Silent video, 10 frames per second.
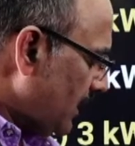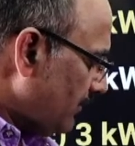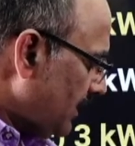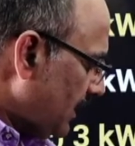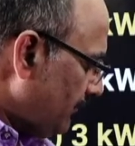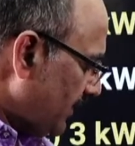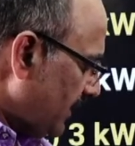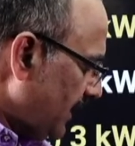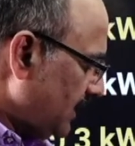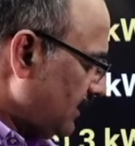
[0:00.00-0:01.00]
of the
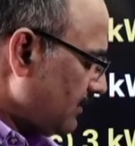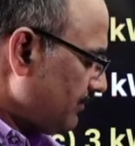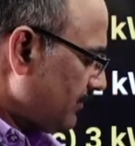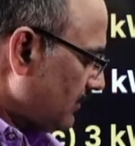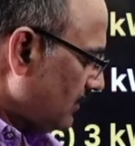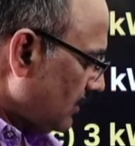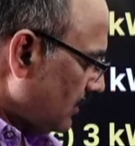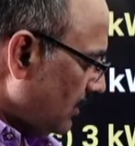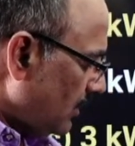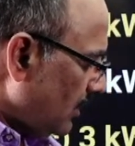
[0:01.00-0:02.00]
refrigerator
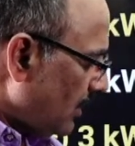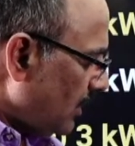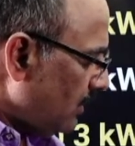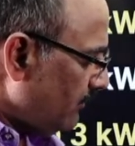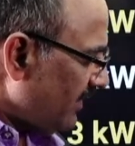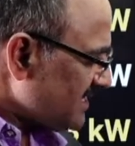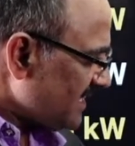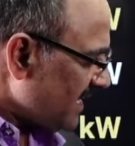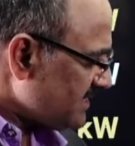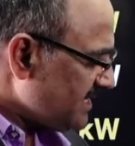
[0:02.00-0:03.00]
always
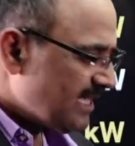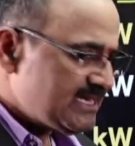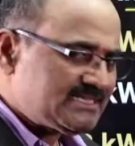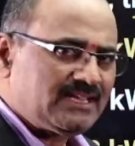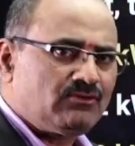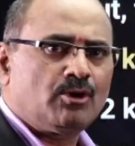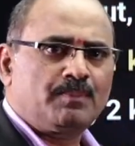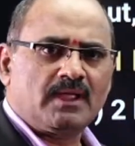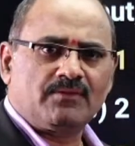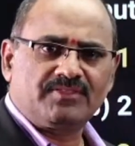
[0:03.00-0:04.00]
less than
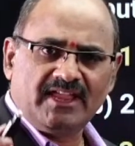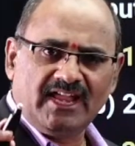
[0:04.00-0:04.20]
COP of the